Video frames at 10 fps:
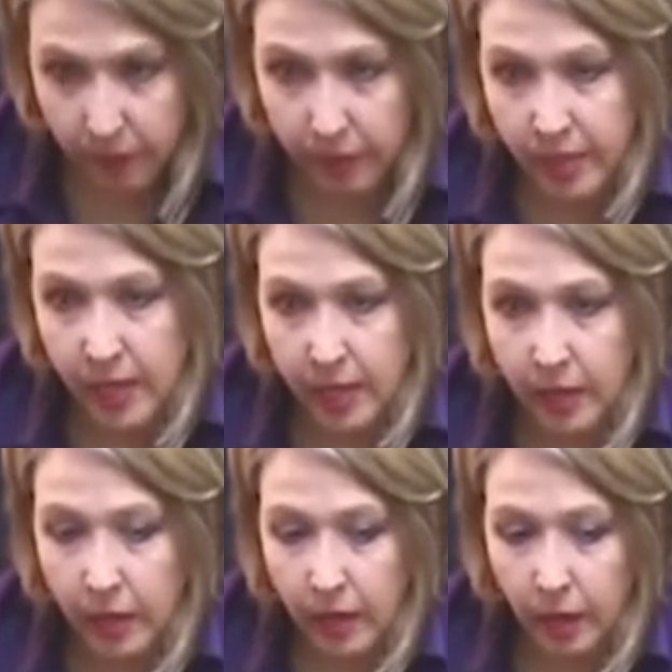
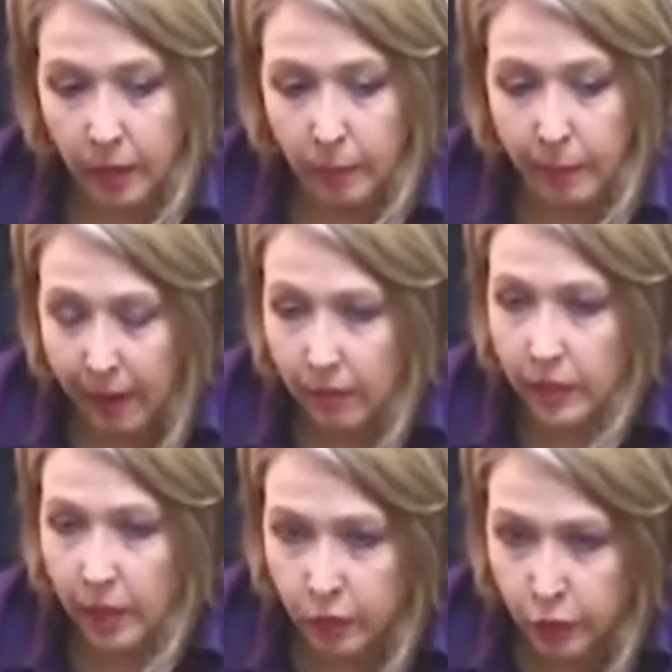the
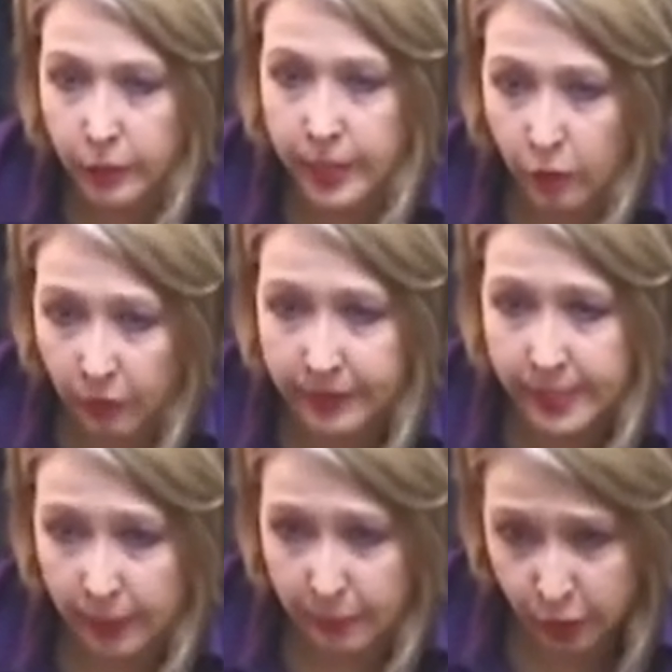Maryland Attorney
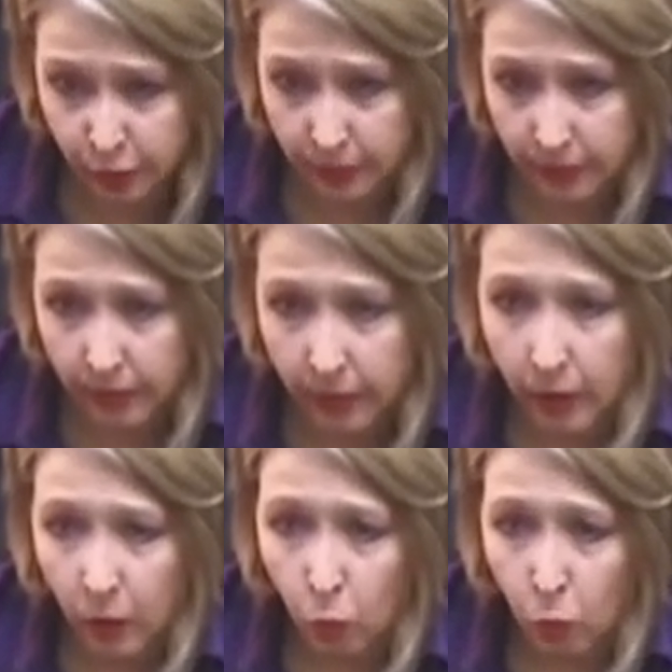Grievance Commission
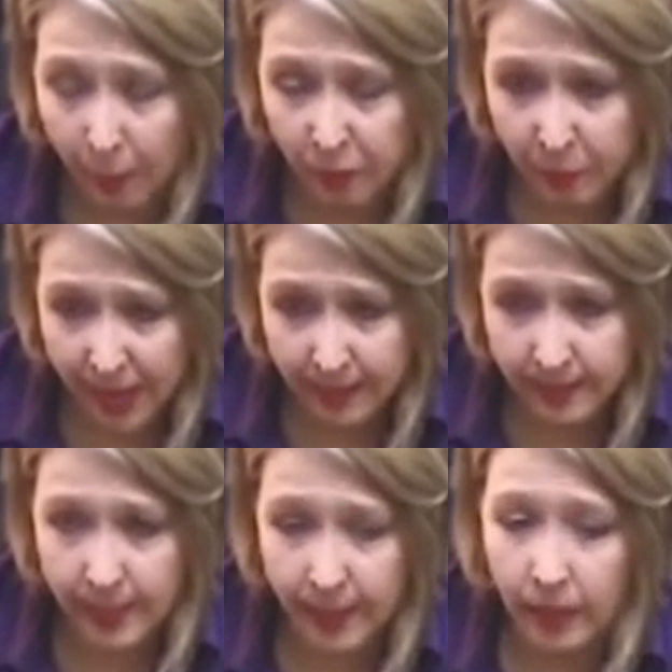
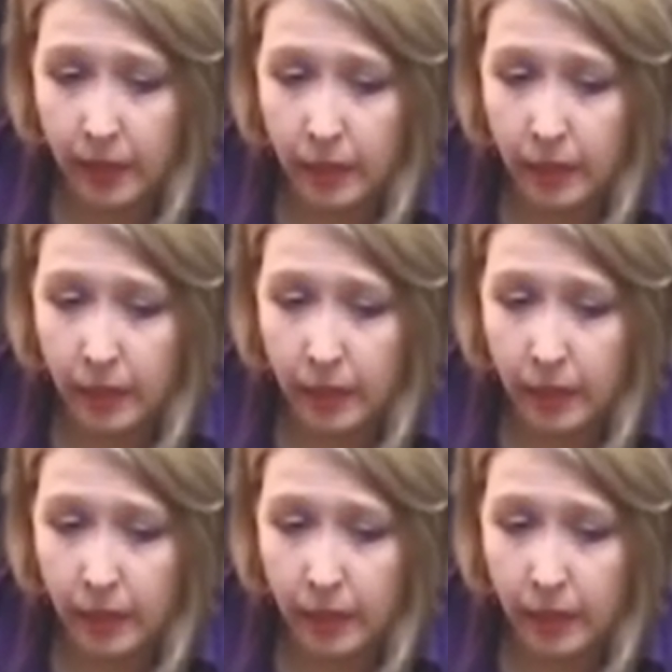reprimanding